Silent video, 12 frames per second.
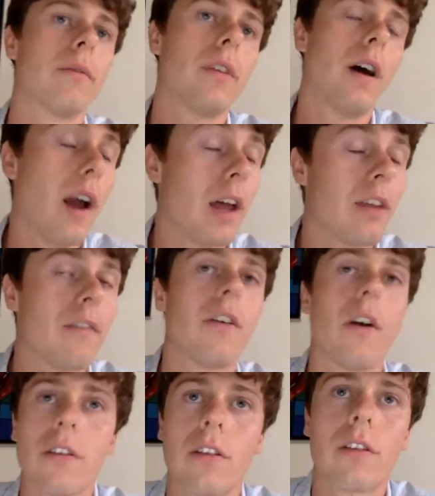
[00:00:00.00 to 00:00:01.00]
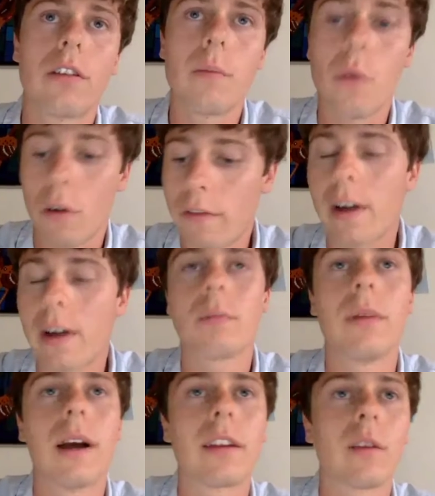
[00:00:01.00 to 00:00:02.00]
So the higher the fluorescence, the
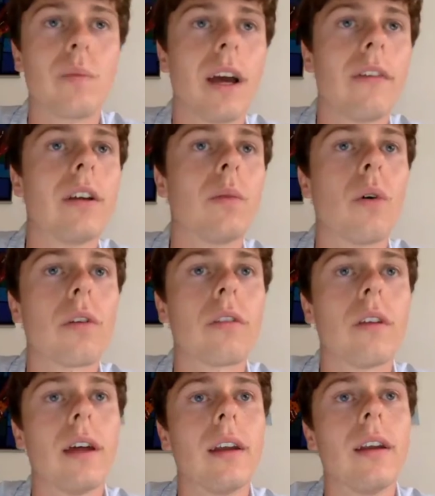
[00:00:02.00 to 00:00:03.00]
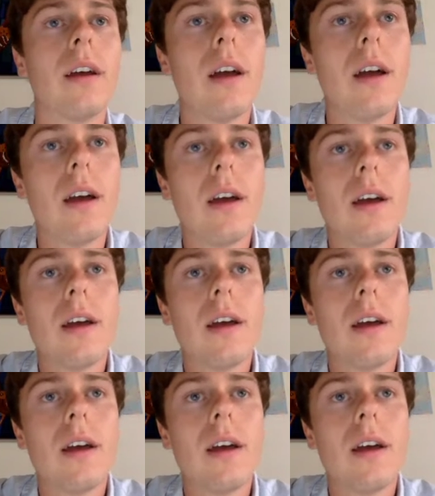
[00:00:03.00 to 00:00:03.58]
more phytoplankton we have in the water. And